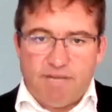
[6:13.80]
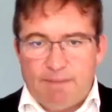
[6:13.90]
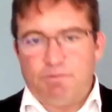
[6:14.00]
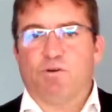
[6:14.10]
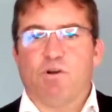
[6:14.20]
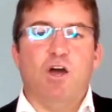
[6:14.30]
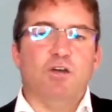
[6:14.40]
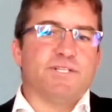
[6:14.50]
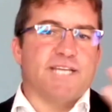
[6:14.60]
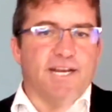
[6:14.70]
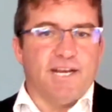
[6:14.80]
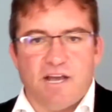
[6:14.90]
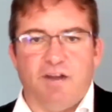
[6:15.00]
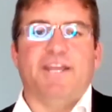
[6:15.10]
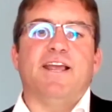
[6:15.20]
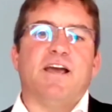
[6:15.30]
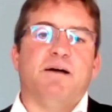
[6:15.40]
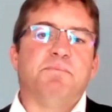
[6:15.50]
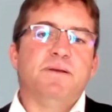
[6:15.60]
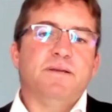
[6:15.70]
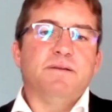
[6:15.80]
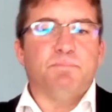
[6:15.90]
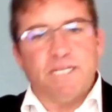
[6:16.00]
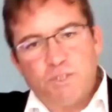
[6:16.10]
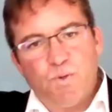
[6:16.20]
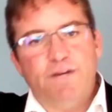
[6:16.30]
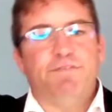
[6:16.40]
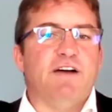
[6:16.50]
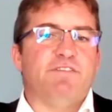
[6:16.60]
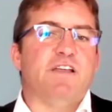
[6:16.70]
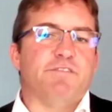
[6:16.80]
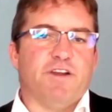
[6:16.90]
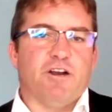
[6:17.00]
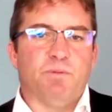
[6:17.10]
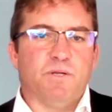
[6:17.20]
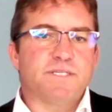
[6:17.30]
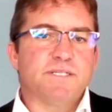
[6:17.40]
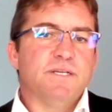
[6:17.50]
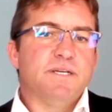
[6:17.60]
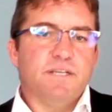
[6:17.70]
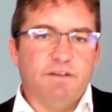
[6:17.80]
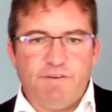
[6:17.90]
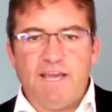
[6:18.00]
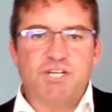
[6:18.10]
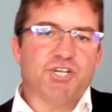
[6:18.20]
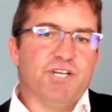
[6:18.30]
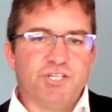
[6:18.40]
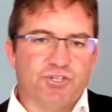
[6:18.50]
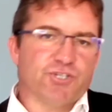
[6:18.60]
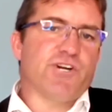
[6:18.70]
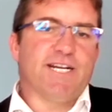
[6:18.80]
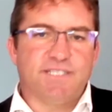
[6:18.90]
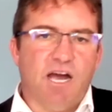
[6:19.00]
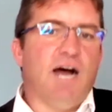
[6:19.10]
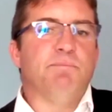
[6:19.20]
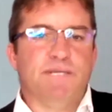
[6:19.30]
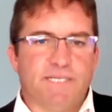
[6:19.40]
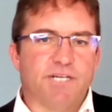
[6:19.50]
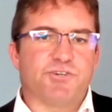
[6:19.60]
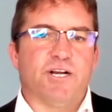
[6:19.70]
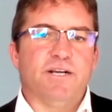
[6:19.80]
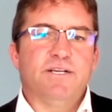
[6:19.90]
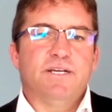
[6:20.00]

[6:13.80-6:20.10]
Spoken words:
capital growth, taking into account income, plus 25 other variables, inflation, interest rate, time, et cetera.